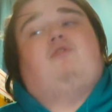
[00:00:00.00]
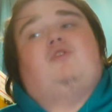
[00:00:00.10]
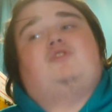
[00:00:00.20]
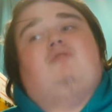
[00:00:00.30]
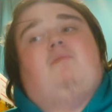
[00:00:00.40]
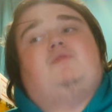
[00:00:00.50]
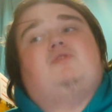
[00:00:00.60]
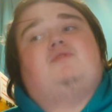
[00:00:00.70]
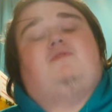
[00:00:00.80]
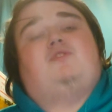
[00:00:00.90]
first 2
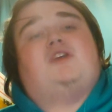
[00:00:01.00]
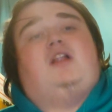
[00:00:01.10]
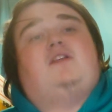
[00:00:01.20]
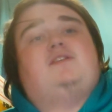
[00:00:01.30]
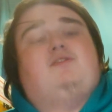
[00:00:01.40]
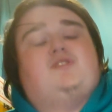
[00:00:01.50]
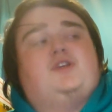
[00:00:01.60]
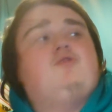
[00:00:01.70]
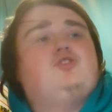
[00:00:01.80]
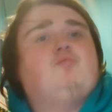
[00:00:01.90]
episodes of Lost Galaxy onto
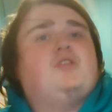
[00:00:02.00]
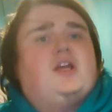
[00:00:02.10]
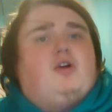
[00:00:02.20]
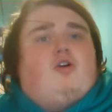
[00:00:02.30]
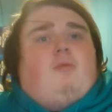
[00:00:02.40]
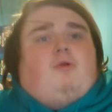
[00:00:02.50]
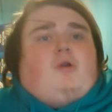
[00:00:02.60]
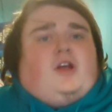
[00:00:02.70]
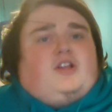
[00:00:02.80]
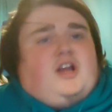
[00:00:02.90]
YouTube, but they got
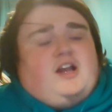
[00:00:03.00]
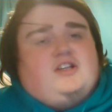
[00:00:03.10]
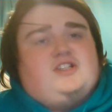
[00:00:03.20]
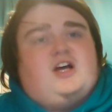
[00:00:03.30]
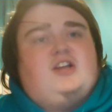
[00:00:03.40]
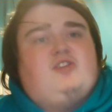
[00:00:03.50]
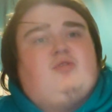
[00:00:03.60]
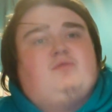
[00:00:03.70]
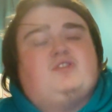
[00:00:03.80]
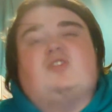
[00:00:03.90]
copyrighted, and then I decided, you know
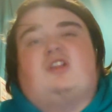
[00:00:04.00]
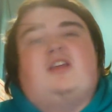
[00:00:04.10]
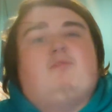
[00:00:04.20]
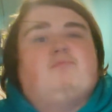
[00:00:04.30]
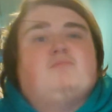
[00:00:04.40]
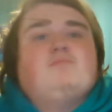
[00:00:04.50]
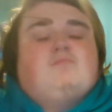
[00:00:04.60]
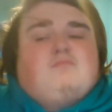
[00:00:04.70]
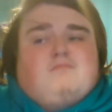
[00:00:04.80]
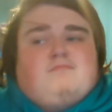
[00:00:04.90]
what, I'm just going to delete them
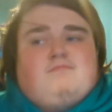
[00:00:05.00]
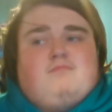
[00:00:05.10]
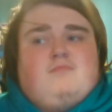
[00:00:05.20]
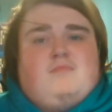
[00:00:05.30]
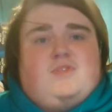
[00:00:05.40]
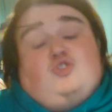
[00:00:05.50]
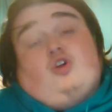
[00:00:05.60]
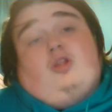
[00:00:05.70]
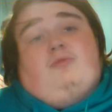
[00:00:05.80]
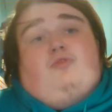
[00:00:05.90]

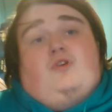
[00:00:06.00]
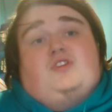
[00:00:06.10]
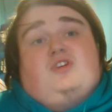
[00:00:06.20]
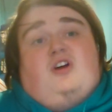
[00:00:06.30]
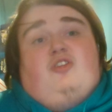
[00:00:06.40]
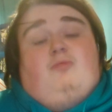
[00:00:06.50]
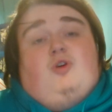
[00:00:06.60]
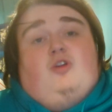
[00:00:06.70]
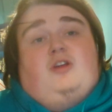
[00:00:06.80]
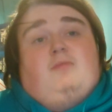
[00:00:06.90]
shortly before I started
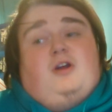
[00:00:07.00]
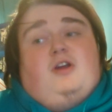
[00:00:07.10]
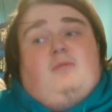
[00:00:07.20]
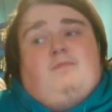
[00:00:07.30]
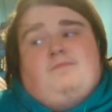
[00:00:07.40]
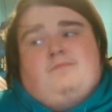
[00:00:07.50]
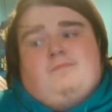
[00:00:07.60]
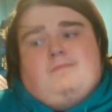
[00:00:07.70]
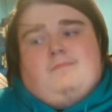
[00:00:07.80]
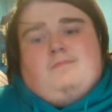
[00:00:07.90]
uploading my
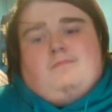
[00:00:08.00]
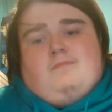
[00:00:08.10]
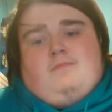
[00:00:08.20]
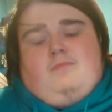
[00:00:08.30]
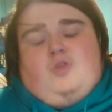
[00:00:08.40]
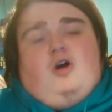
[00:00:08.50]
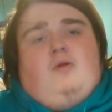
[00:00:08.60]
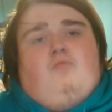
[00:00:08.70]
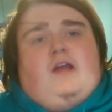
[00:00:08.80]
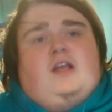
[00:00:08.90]

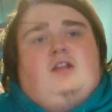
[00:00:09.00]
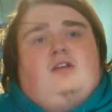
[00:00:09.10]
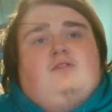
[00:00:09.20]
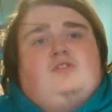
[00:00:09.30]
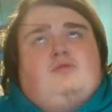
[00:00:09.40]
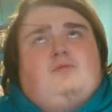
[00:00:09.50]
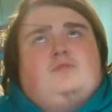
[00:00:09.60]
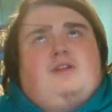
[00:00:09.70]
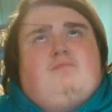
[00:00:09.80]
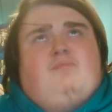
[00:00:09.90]
regular. So it
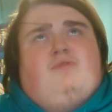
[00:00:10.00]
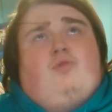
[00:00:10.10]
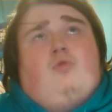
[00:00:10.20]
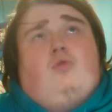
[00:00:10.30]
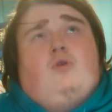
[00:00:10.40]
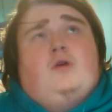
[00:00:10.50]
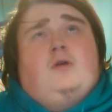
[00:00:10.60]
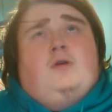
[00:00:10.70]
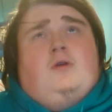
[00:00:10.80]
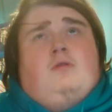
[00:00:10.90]
was like before
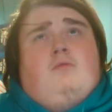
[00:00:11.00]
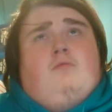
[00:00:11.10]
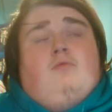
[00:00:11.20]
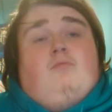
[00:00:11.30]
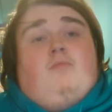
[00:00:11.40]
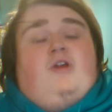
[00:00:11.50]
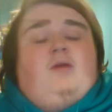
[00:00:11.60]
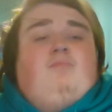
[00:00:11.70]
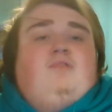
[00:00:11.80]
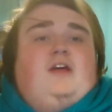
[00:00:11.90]
when
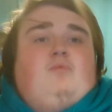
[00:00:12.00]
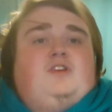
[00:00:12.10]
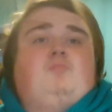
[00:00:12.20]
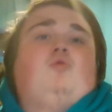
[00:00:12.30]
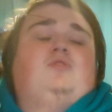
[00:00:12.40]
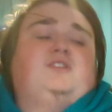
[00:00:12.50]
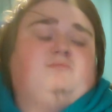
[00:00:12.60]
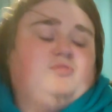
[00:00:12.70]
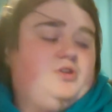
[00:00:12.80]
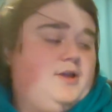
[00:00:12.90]
I played Wii Sports.
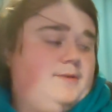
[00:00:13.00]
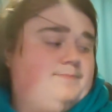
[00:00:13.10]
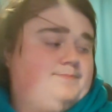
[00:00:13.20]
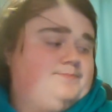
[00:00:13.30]
But yeah,